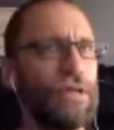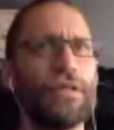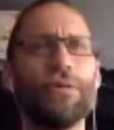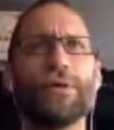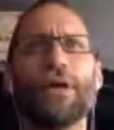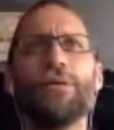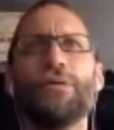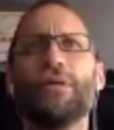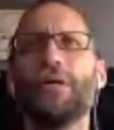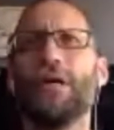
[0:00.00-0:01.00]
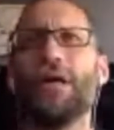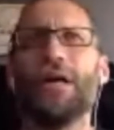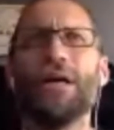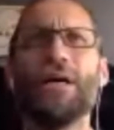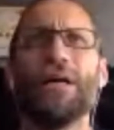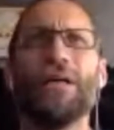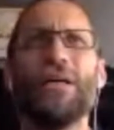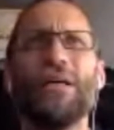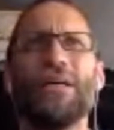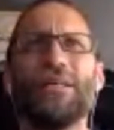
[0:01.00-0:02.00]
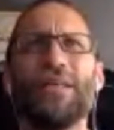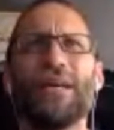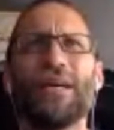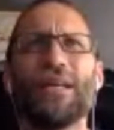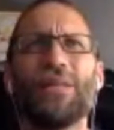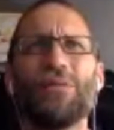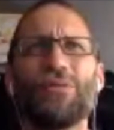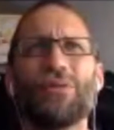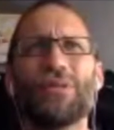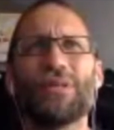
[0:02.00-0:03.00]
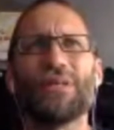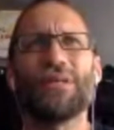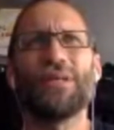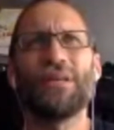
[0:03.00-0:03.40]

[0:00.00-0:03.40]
we go. Yeah, and then we've got the